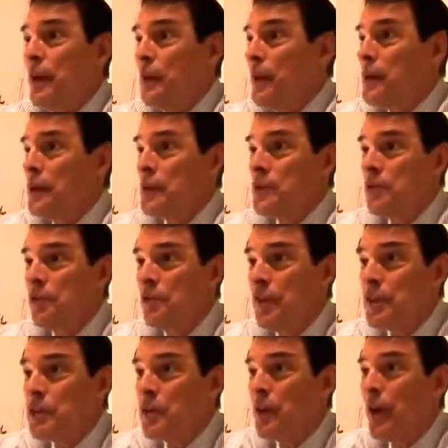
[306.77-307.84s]
Whether it's
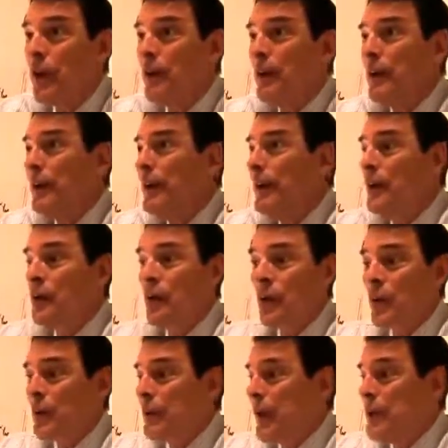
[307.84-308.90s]
fish oil
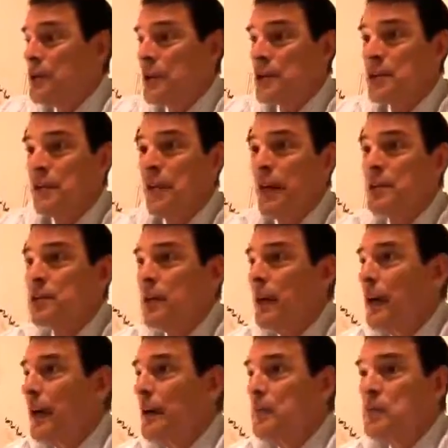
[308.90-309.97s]
or digestive
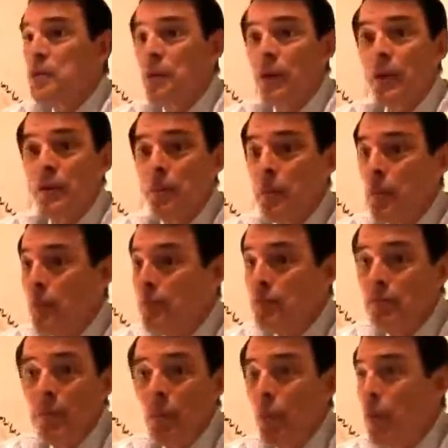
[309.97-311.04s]
enzymes or
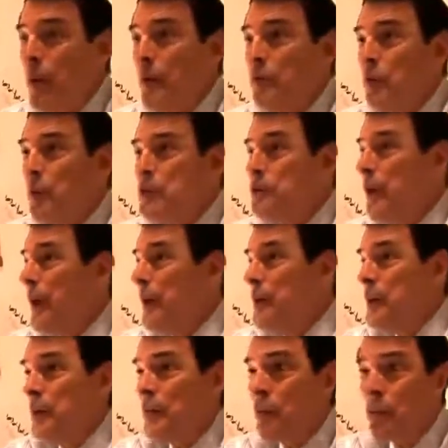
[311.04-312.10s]
whatever we're
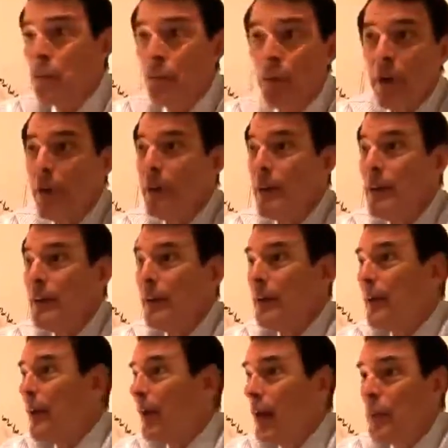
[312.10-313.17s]
trying to
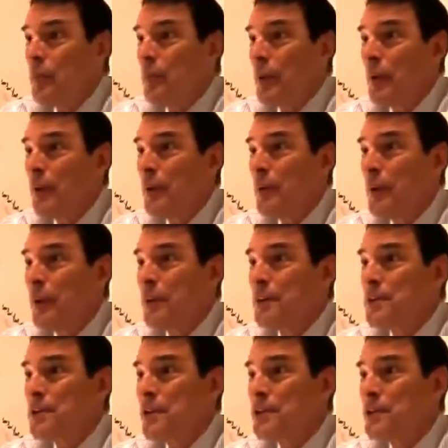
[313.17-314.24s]
really upload into
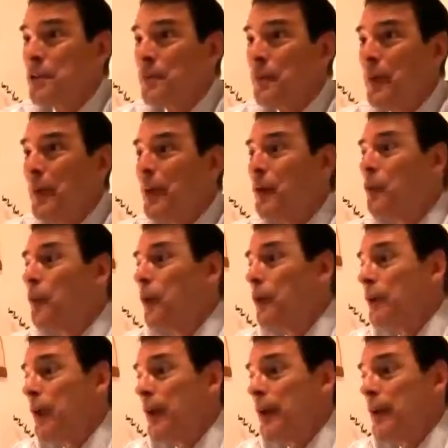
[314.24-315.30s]
the system,
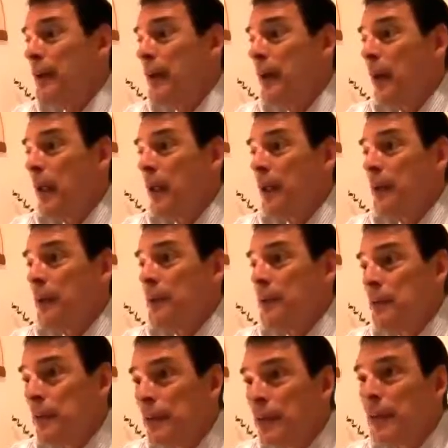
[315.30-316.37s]
we'll get it
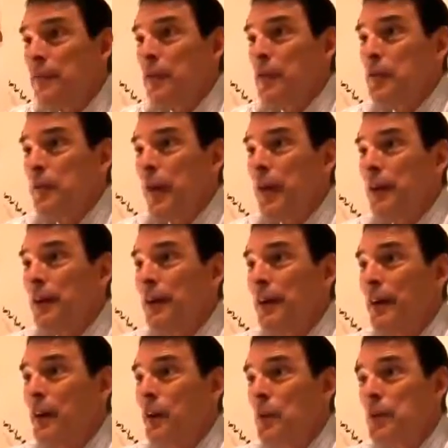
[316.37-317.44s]
delivered
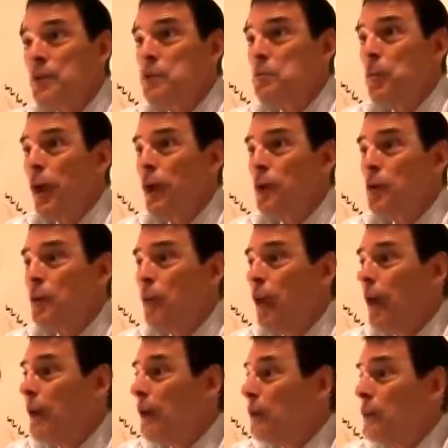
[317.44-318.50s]
better with the smaller
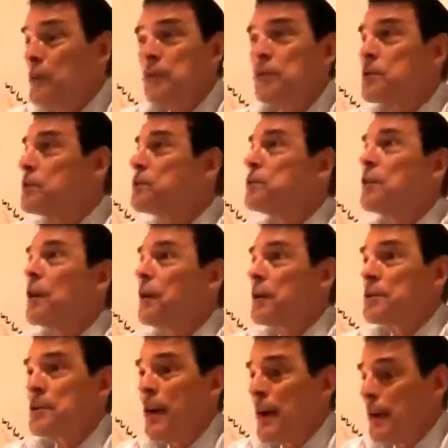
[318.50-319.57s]
water, which is so
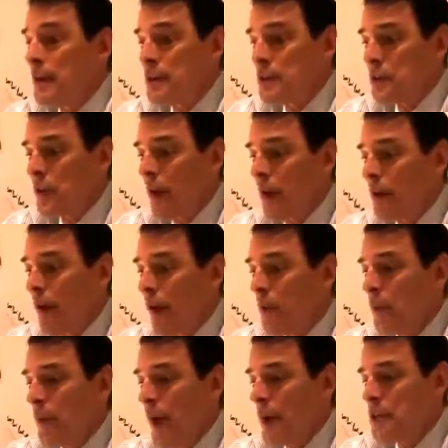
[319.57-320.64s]
exciting. So I
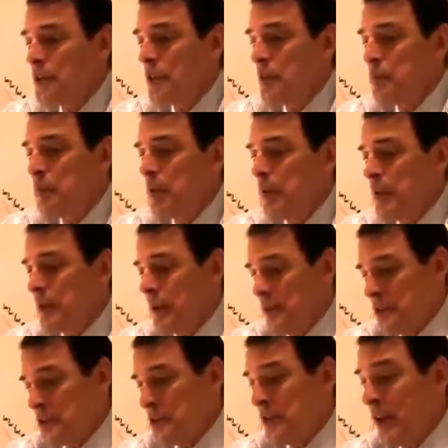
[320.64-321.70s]
will actually put
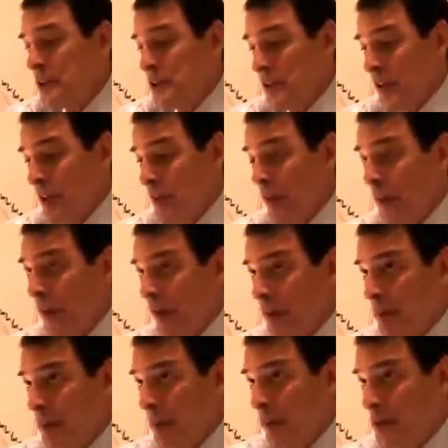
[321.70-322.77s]
a section on my
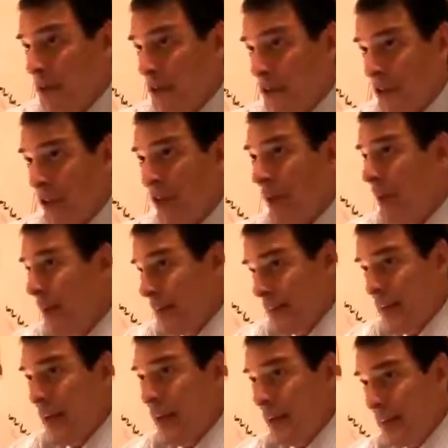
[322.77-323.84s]
recommendation chart,
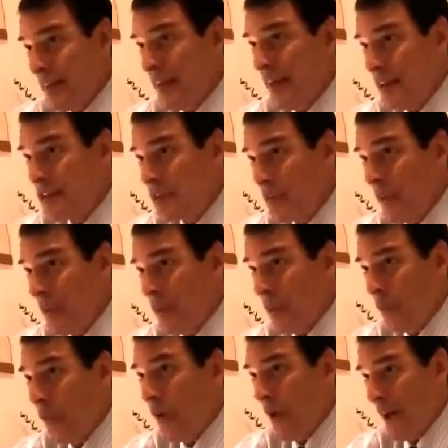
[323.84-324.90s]
take these with
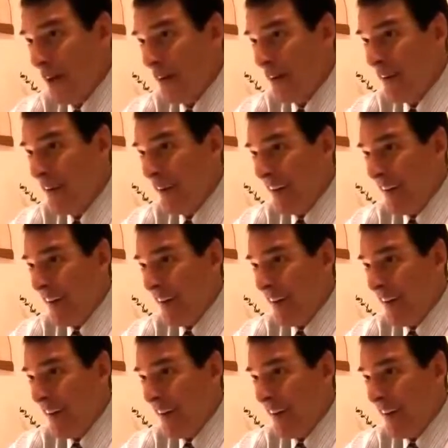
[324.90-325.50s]
the water.